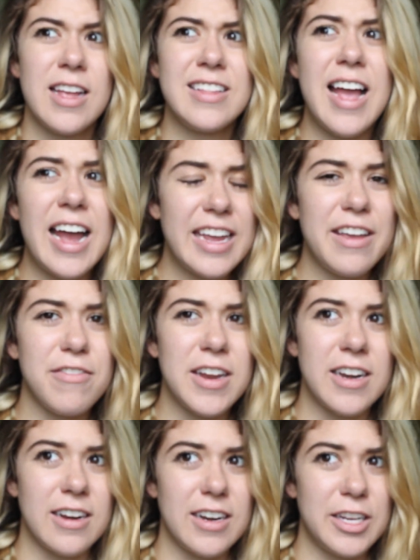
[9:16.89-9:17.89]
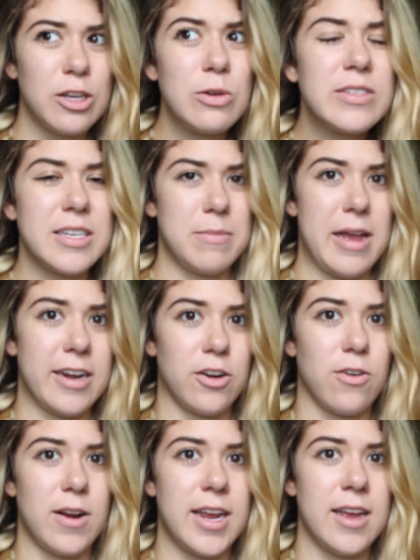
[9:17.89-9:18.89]
Not even using my
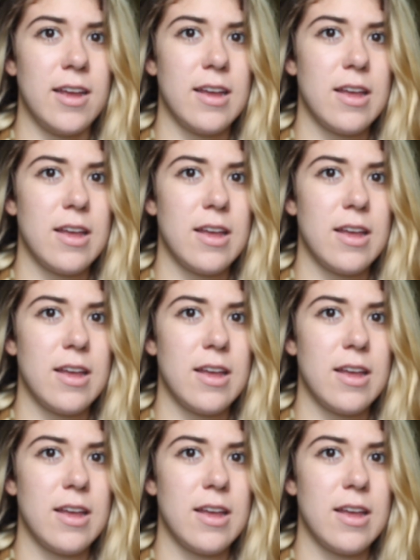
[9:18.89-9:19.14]
degree,